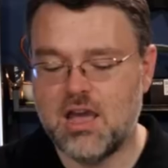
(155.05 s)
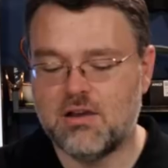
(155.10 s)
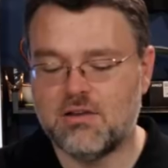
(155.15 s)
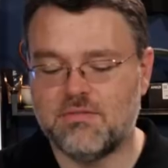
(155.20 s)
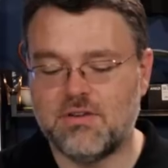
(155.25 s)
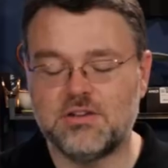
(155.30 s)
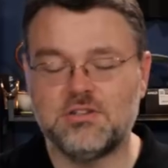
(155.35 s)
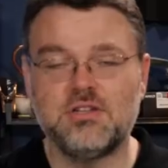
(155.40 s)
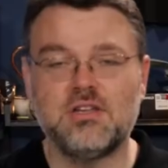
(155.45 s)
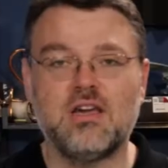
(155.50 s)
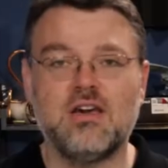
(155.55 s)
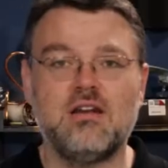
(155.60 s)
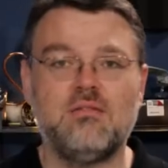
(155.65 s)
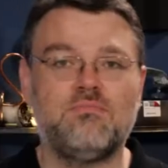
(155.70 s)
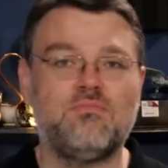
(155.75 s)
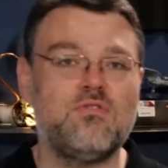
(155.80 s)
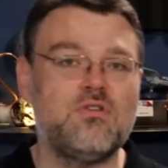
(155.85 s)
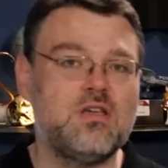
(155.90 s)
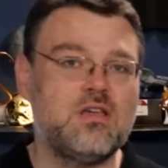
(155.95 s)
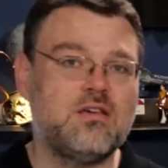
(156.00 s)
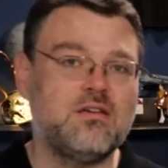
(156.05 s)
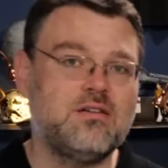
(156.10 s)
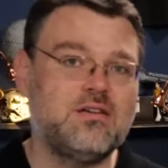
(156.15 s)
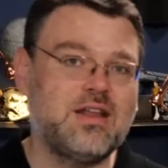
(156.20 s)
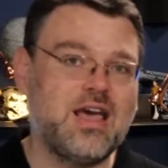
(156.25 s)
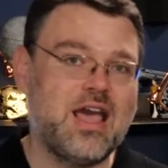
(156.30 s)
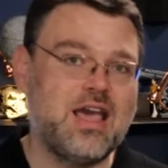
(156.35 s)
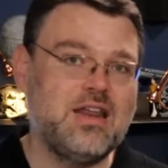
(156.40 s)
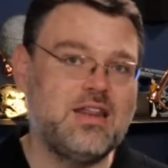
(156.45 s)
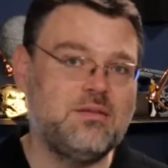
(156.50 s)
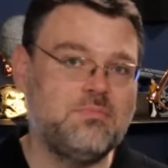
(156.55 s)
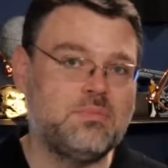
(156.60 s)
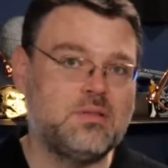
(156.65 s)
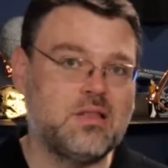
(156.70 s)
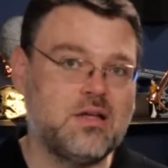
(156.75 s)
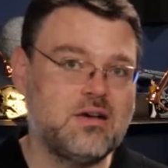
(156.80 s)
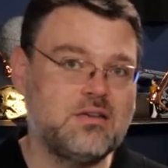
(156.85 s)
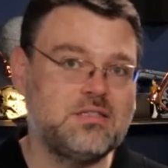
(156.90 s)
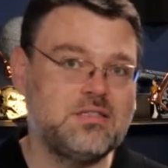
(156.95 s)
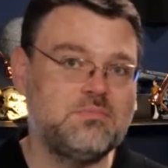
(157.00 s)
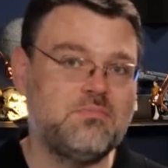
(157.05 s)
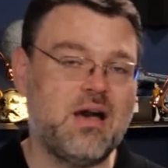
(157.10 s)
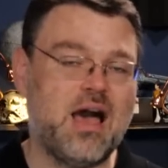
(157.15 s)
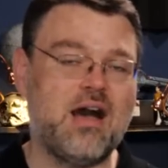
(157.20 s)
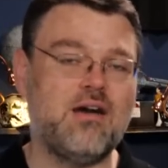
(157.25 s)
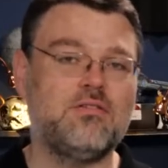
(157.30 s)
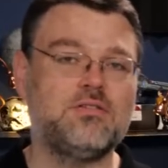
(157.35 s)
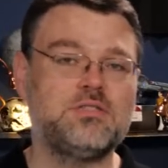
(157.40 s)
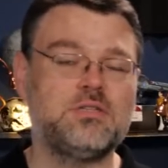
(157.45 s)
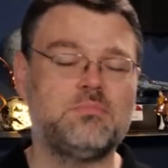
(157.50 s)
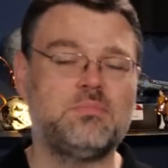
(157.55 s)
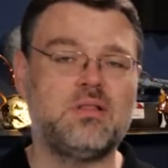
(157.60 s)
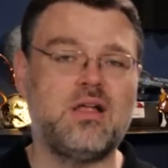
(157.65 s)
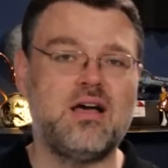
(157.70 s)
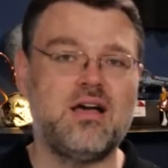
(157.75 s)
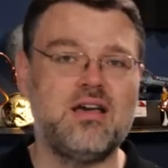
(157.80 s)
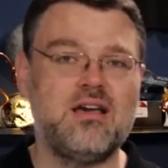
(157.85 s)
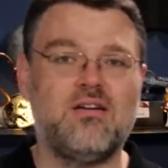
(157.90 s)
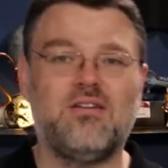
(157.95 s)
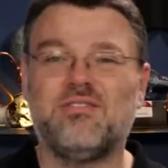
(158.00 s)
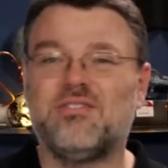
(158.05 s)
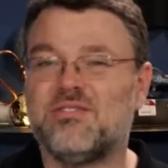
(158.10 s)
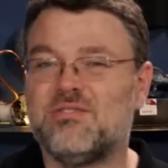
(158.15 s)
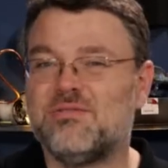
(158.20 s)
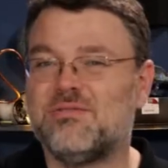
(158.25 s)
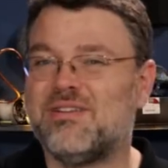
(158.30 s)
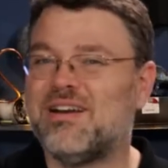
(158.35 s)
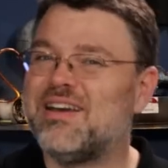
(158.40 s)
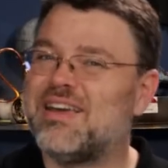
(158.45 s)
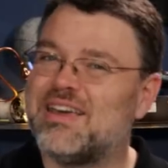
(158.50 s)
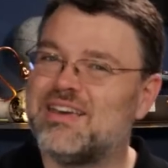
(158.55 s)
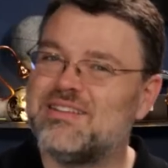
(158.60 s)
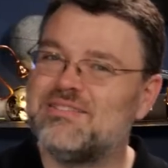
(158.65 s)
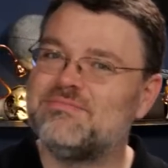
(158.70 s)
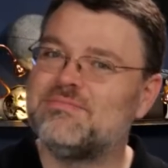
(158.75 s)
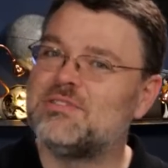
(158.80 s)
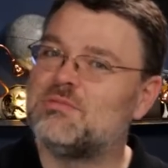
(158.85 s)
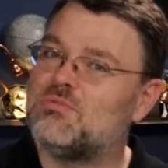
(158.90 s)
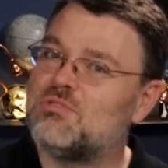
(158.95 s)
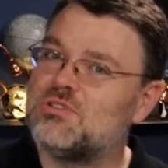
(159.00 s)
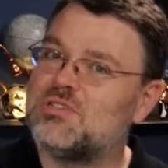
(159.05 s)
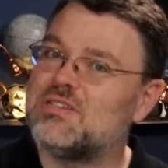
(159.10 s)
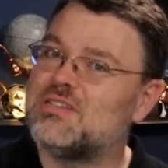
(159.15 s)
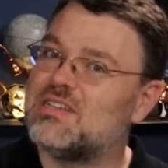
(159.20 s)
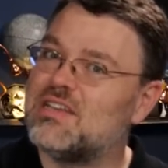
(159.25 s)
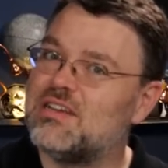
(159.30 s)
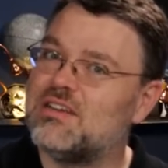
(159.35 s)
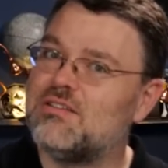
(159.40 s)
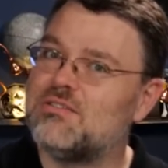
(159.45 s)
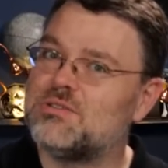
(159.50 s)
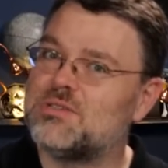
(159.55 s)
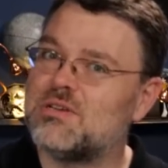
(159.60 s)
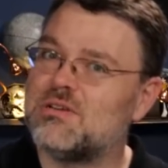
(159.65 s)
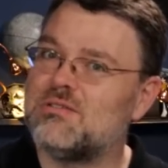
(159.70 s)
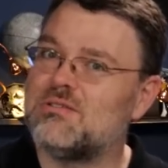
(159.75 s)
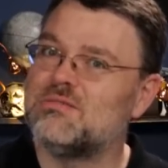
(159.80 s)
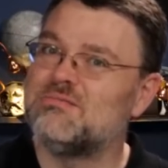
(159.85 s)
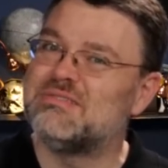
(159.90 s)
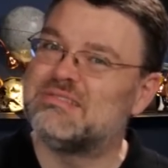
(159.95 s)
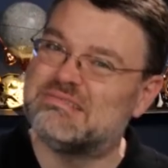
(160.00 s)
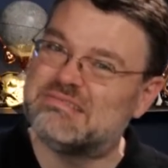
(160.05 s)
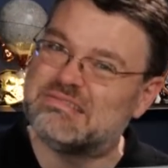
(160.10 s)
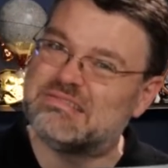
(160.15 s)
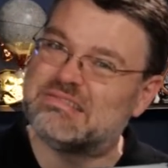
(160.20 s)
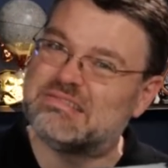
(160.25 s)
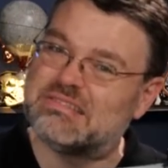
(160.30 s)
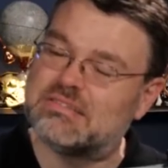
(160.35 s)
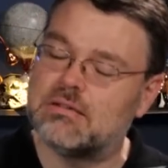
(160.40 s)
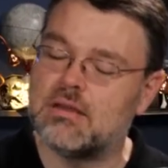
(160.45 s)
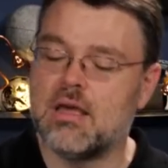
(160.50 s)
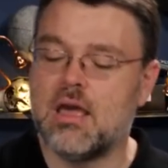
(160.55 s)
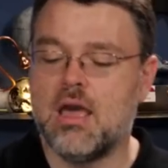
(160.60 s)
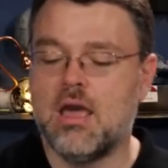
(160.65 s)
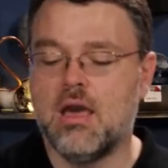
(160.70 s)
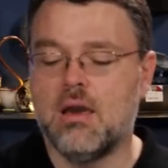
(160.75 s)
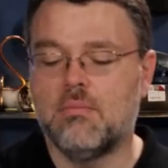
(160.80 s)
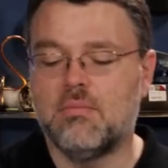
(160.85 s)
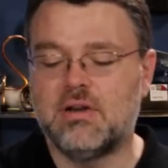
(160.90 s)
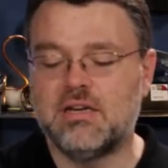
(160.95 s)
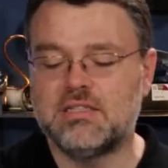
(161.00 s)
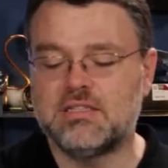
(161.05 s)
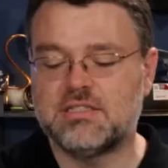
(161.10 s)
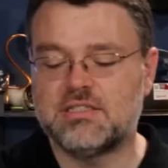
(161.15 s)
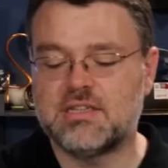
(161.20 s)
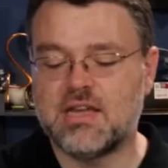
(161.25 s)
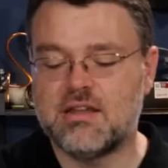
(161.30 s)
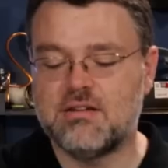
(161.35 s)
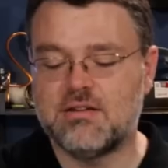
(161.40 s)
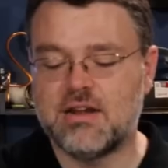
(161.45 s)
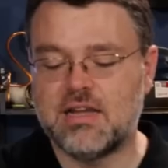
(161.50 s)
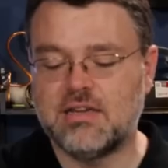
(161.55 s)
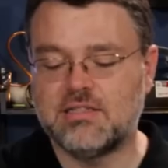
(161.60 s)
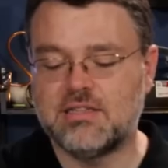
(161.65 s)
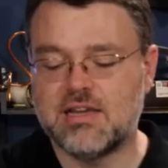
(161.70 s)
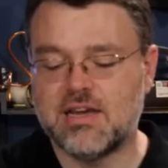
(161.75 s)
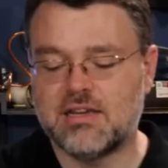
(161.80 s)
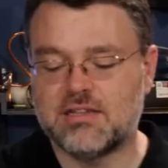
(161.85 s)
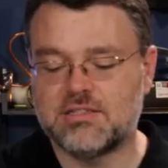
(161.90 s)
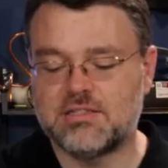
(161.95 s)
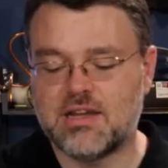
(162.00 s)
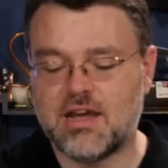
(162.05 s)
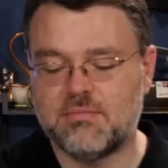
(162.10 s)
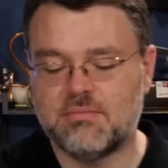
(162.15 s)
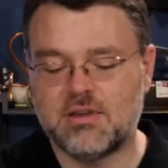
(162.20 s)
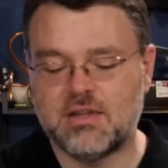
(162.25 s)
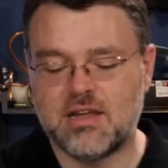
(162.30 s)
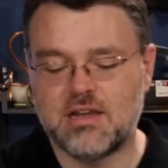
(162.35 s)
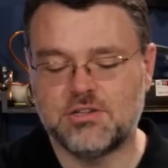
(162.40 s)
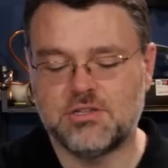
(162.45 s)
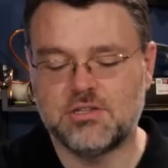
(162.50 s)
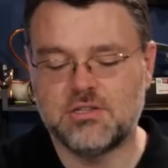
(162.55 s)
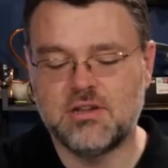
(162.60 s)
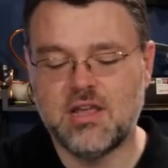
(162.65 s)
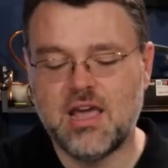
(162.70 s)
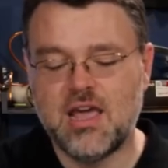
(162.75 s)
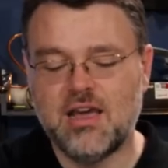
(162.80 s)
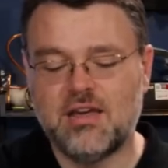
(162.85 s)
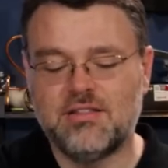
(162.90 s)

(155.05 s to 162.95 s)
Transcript: We've actually got a pretty good good 80 plus power supply, although again, it's pushing 10 years old. Uh, but it is a standard ATX type connection.